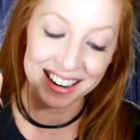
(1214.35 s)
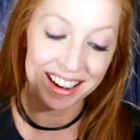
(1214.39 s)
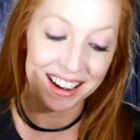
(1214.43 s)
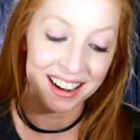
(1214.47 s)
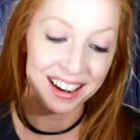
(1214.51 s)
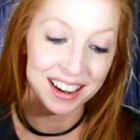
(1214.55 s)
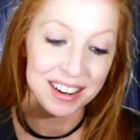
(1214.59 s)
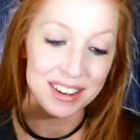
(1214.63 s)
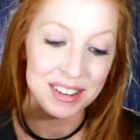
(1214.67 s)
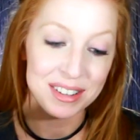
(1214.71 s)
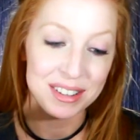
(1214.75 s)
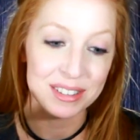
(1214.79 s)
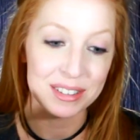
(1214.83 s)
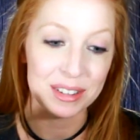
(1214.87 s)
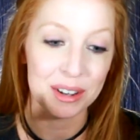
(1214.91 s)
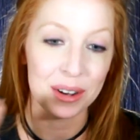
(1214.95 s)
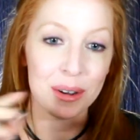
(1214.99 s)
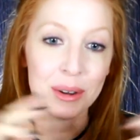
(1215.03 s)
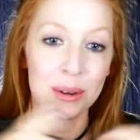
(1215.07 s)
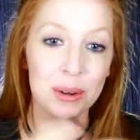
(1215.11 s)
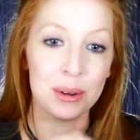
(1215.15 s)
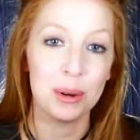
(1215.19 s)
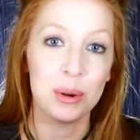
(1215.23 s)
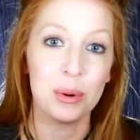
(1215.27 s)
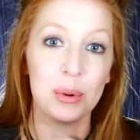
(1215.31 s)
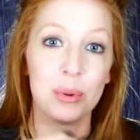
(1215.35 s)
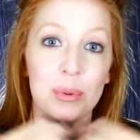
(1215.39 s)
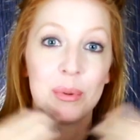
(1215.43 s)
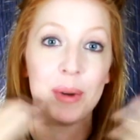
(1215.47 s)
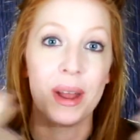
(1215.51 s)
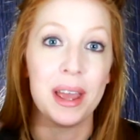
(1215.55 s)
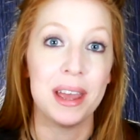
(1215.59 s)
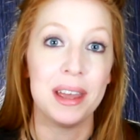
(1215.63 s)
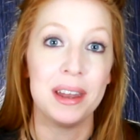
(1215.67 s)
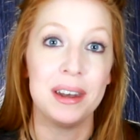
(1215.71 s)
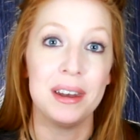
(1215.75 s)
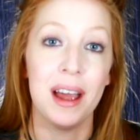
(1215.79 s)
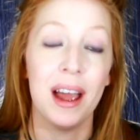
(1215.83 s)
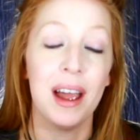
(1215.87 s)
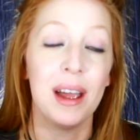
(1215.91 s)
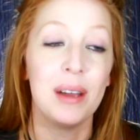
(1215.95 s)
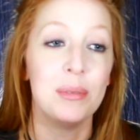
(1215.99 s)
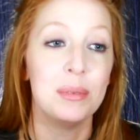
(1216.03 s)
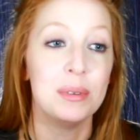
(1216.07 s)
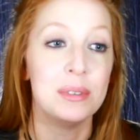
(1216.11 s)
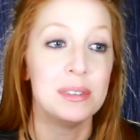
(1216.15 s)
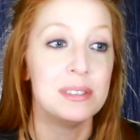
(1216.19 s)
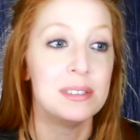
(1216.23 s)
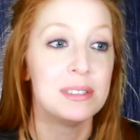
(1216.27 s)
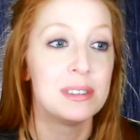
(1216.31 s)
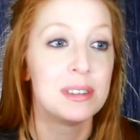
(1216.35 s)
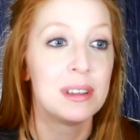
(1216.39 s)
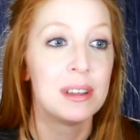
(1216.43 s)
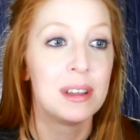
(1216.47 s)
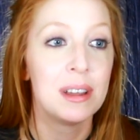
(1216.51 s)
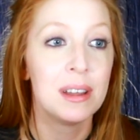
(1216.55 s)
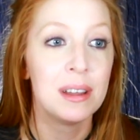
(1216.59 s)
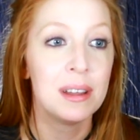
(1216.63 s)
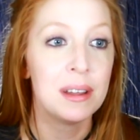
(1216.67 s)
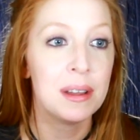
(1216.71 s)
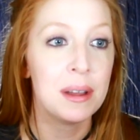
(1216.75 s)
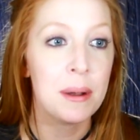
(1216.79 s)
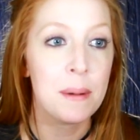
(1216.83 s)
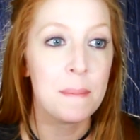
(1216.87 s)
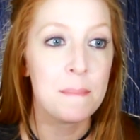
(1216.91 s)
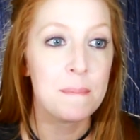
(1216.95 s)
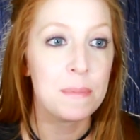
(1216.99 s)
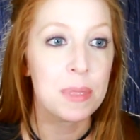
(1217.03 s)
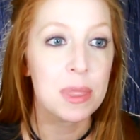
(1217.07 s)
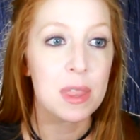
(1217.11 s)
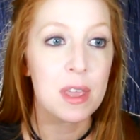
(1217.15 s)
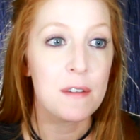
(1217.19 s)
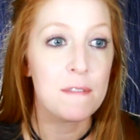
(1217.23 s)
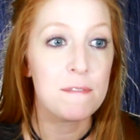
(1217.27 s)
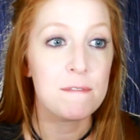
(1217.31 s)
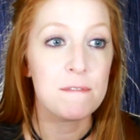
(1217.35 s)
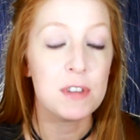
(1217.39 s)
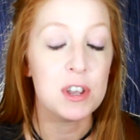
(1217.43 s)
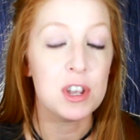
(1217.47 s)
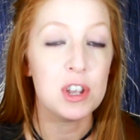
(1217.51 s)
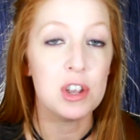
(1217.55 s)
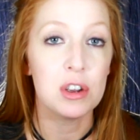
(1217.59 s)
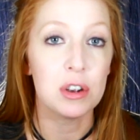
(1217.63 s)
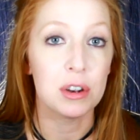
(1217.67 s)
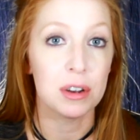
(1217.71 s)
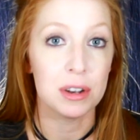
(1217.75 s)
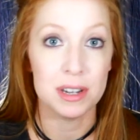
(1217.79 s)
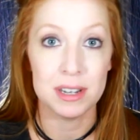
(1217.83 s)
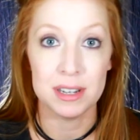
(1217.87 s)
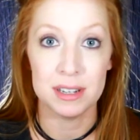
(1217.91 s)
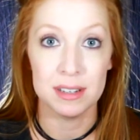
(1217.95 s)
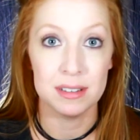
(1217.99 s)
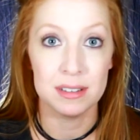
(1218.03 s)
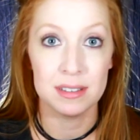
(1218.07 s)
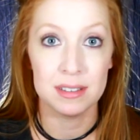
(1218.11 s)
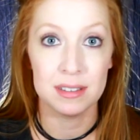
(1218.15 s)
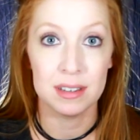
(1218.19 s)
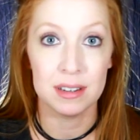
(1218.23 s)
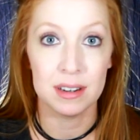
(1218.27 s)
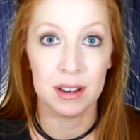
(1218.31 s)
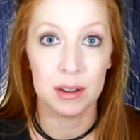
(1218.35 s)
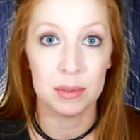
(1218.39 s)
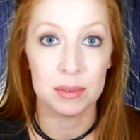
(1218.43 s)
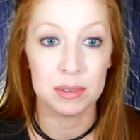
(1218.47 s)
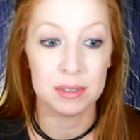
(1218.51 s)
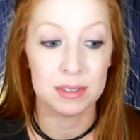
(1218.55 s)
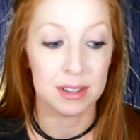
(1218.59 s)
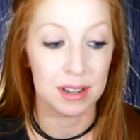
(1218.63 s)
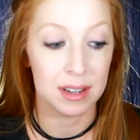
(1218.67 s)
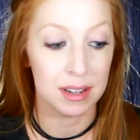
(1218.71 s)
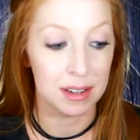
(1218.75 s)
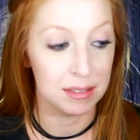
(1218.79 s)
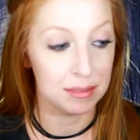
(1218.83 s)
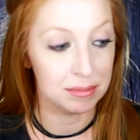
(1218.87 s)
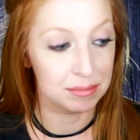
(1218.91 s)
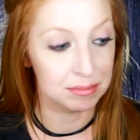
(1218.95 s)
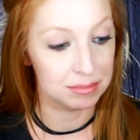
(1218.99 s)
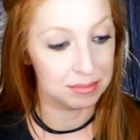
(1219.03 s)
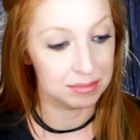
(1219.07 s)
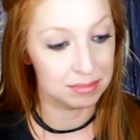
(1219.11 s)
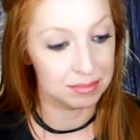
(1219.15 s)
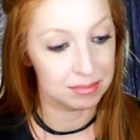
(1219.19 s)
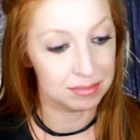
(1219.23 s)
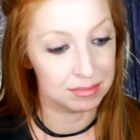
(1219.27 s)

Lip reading: And I saw red. I was furious. And I was like,